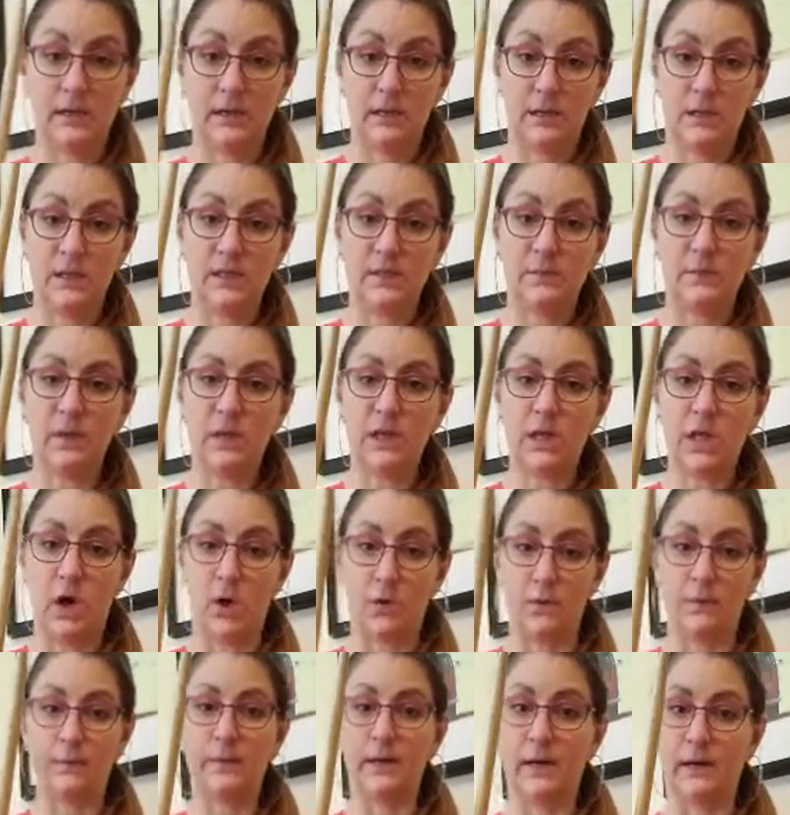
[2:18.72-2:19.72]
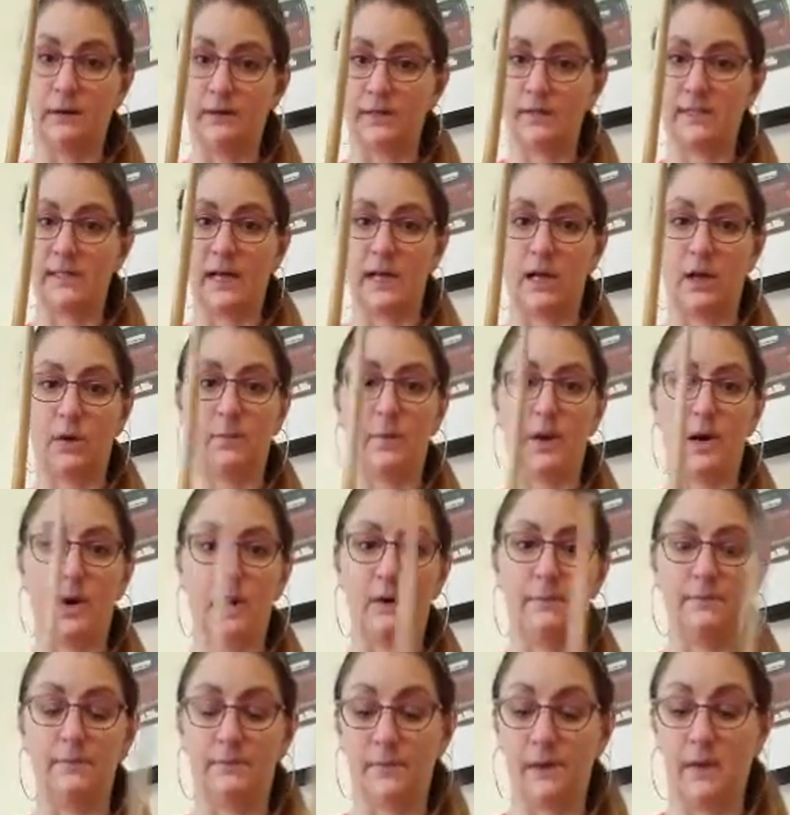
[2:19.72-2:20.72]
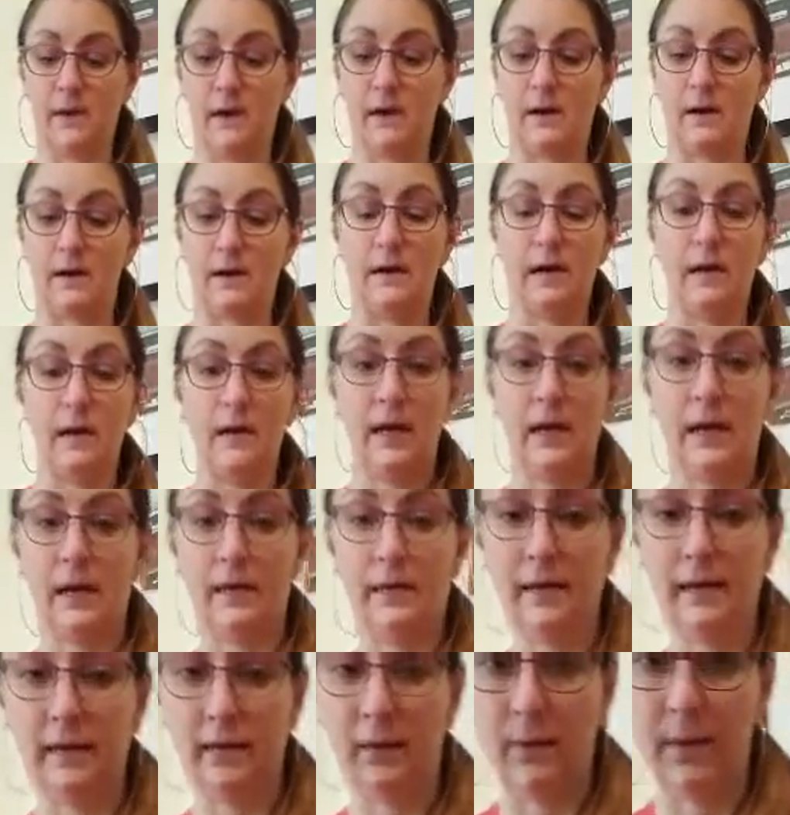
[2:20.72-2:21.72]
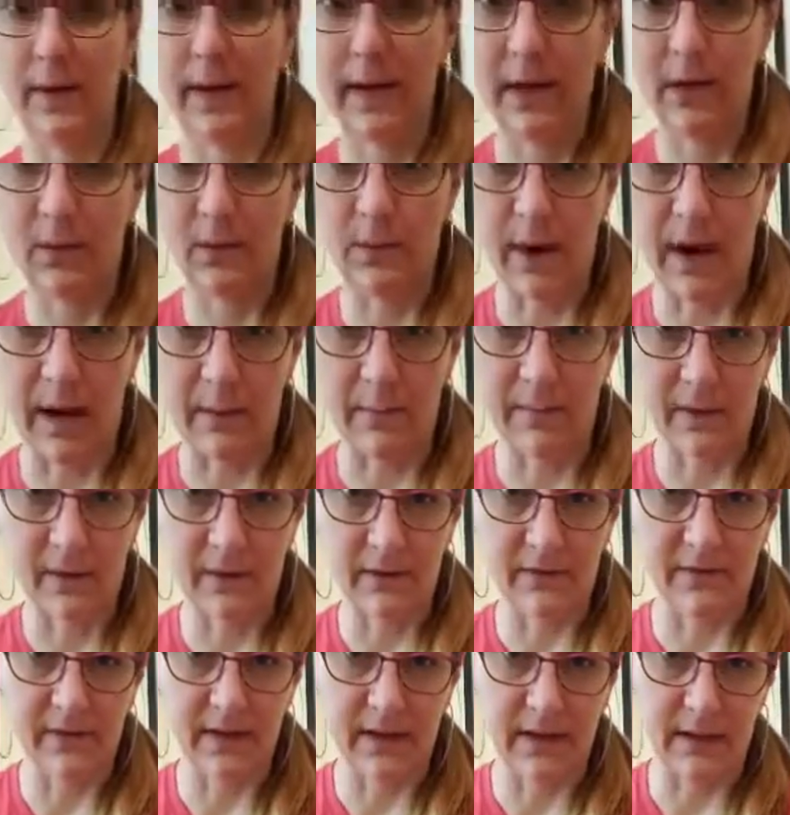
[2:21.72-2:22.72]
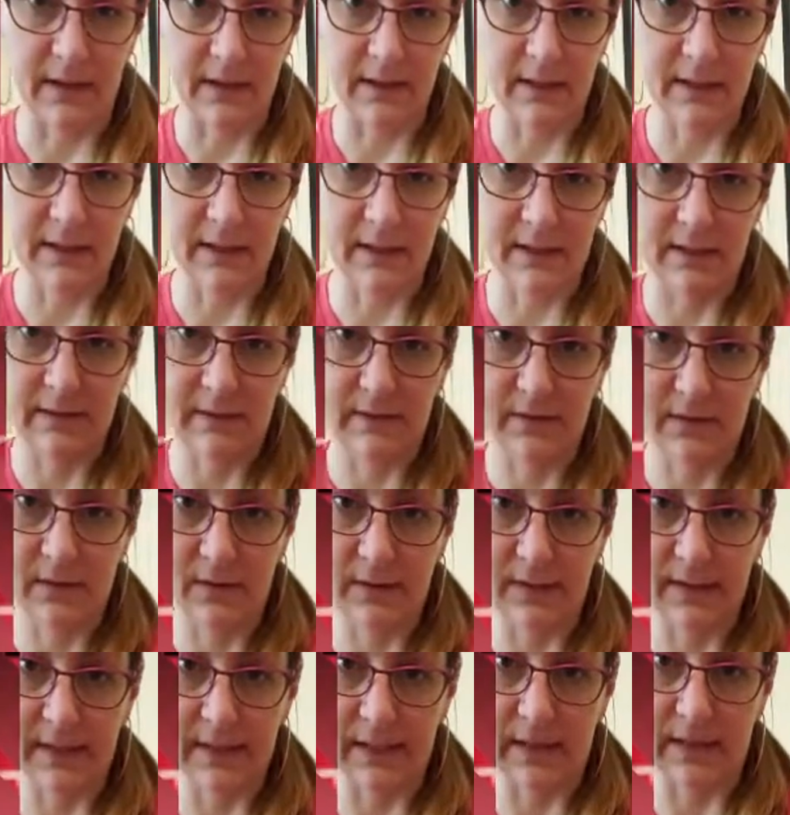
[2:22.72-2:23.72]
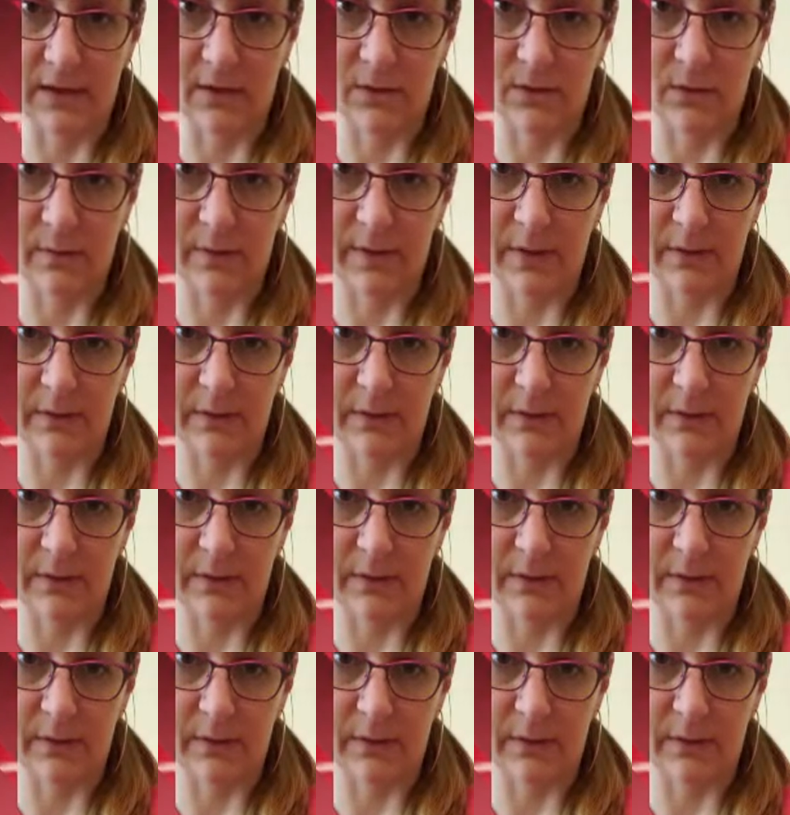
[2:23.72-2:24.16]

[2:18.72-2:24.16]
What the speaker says: just below, I would say, your palm there. And then the way you wrap your fingers, see that will be